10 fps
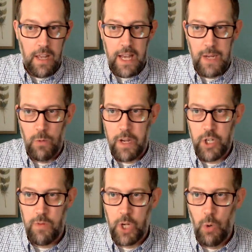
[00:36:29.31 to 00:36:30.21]
and he will make
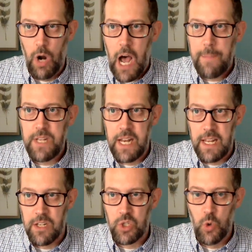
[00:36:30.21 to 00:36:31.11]
sure that you are opted
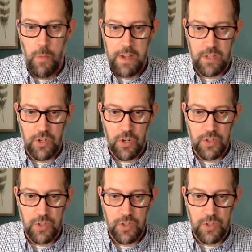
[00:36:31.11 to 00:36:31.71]
in to School Messenger.